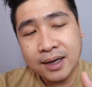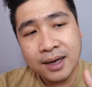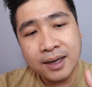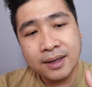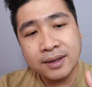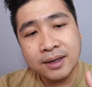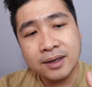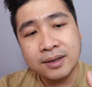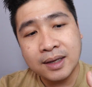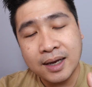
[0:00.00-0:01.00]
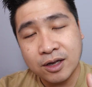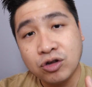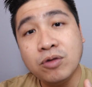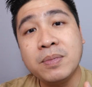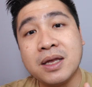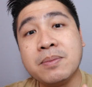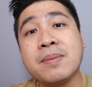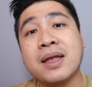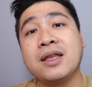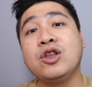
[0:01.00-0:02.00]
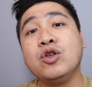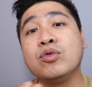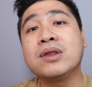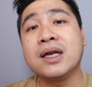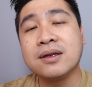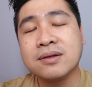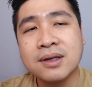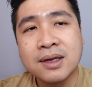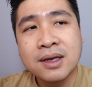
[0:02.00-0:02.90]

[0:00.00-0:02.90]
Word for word: and they can still be implementing new things.